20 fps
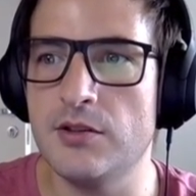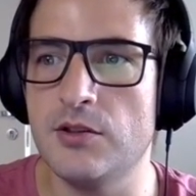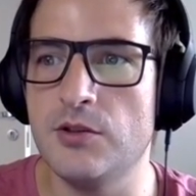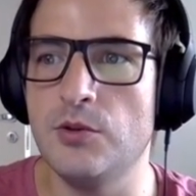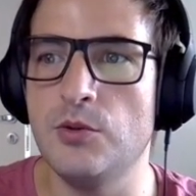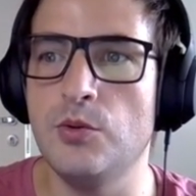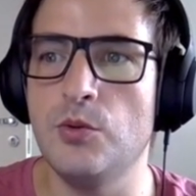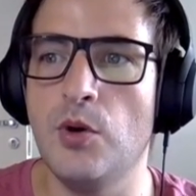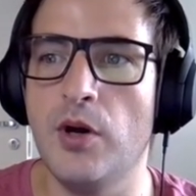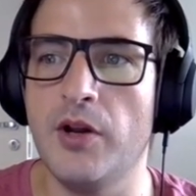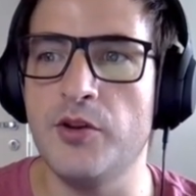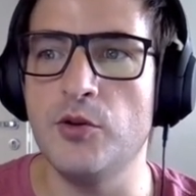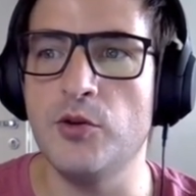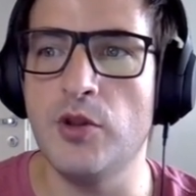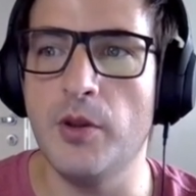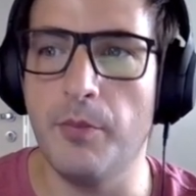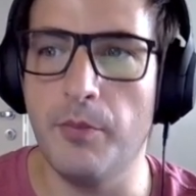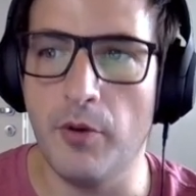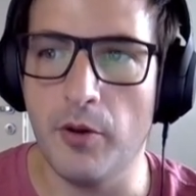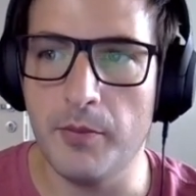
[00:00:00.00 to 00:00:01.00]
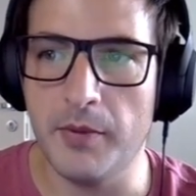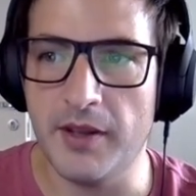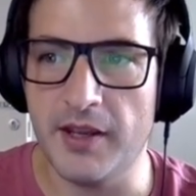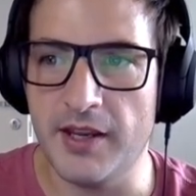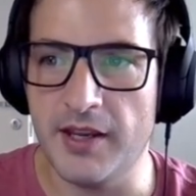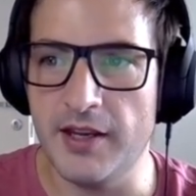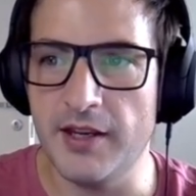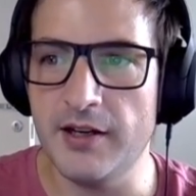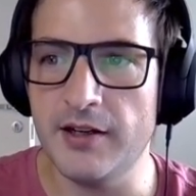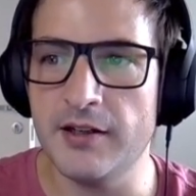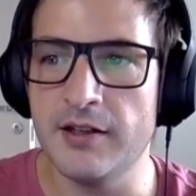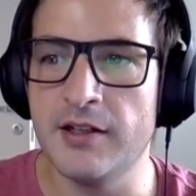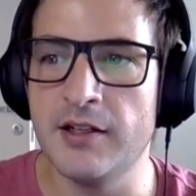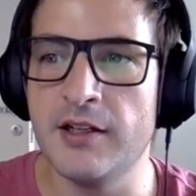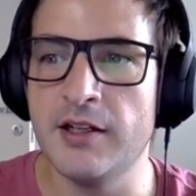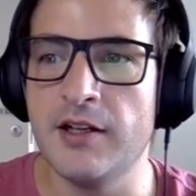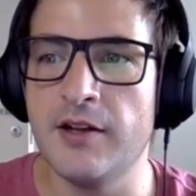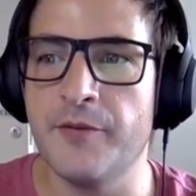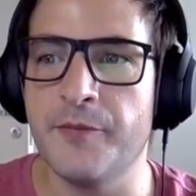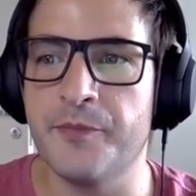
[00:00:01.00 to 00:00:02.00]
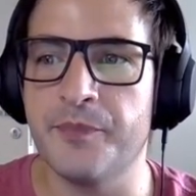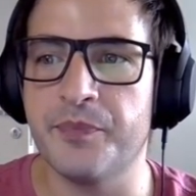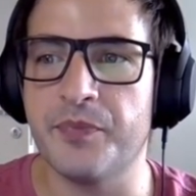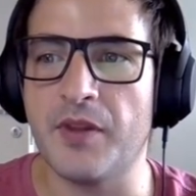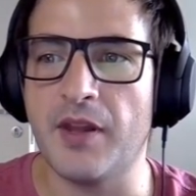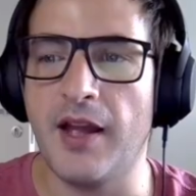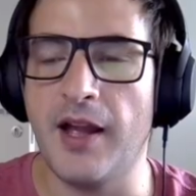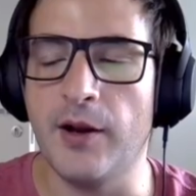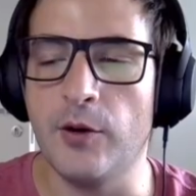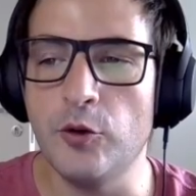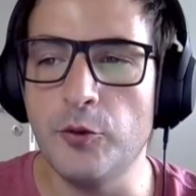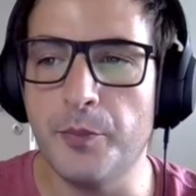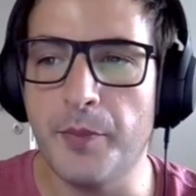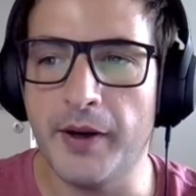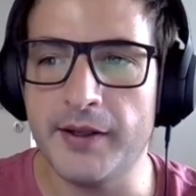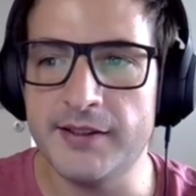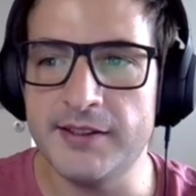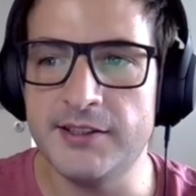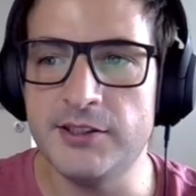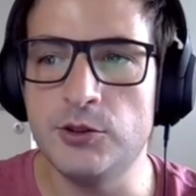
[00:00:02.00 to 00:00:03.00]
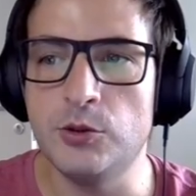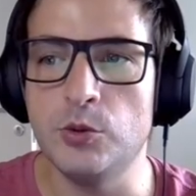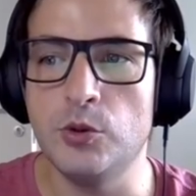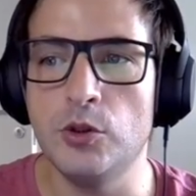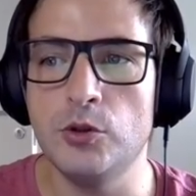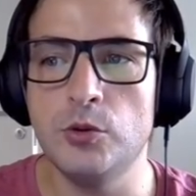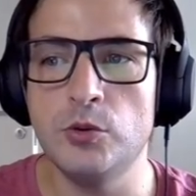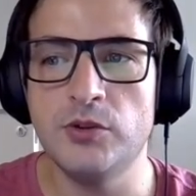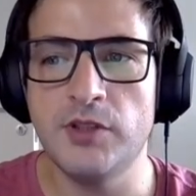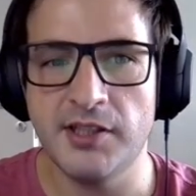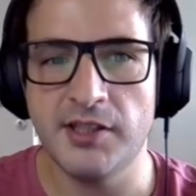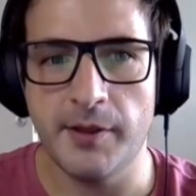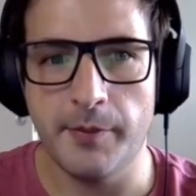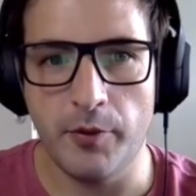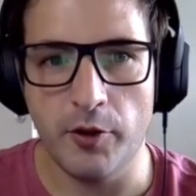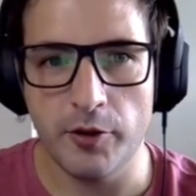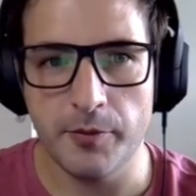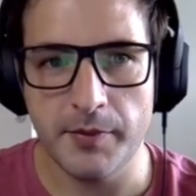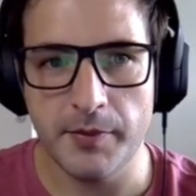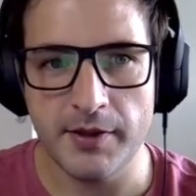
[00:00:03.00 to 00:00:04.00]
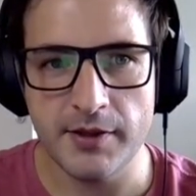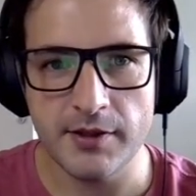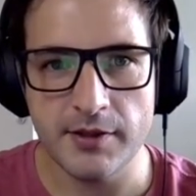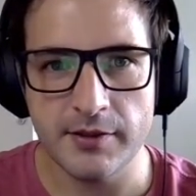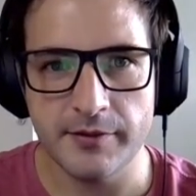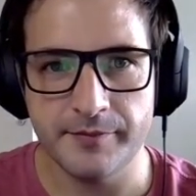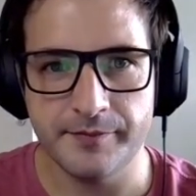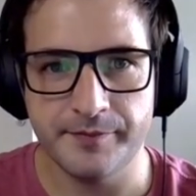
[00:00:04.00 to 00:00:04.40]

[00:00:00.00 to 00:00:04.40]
you do a new deployment here, a good practice is to go to test deployments,